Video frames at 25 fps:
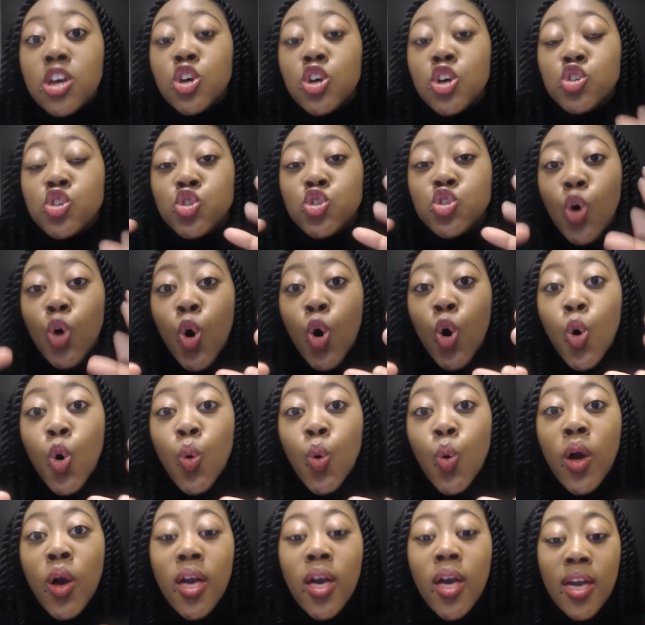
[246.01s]

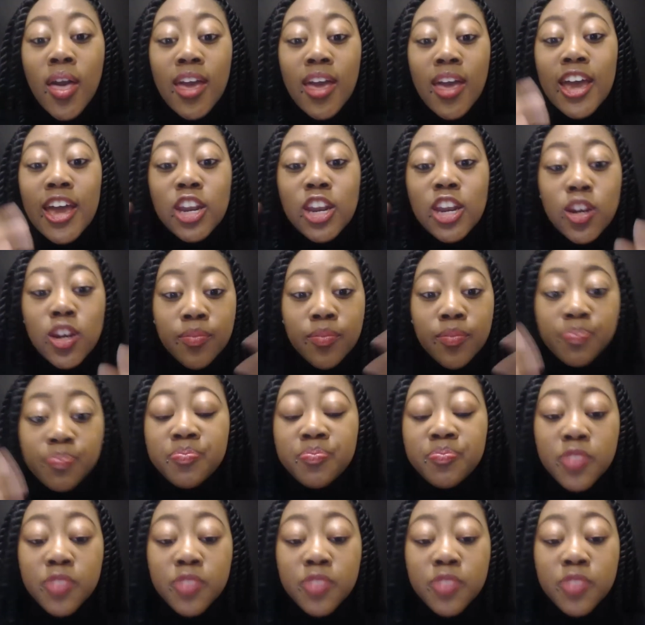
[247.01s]
So in